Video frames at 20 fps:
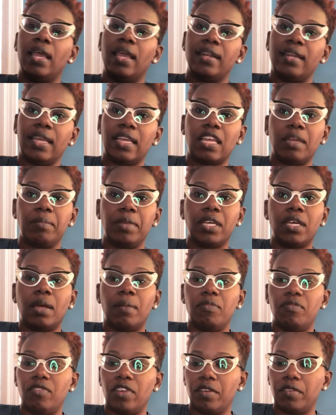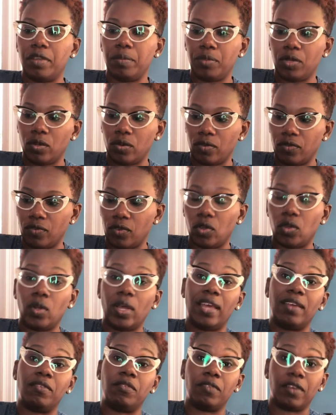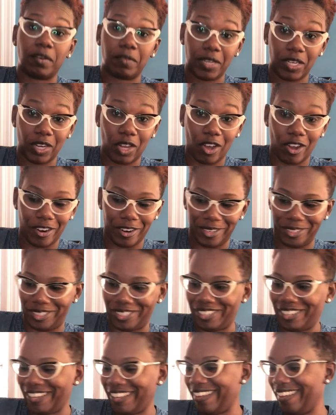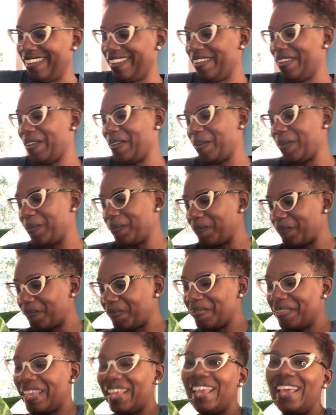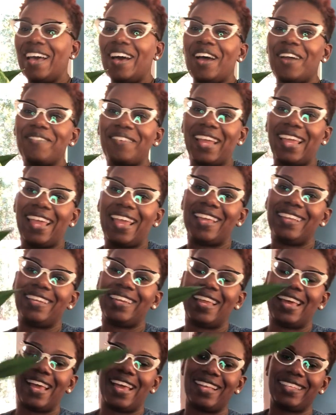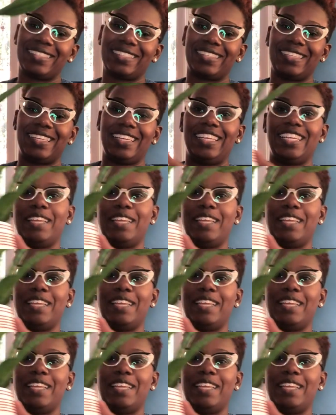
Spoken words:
and they can become very beautiful and very large. All right, and lastly,